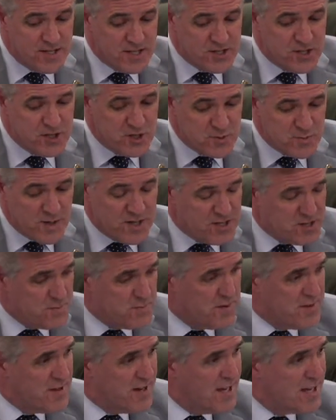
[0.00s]
just this year's
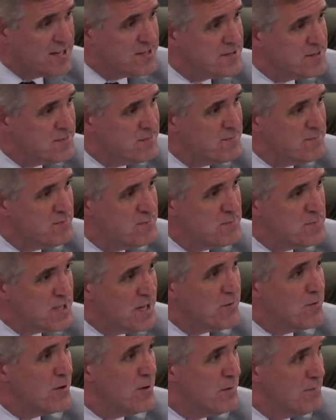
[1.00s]
budget, but the next
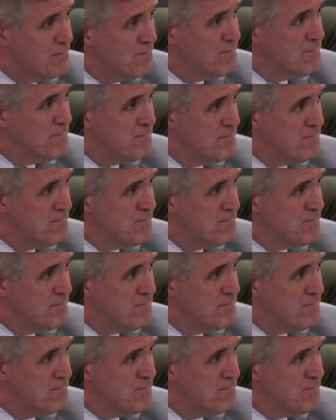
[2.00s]
several.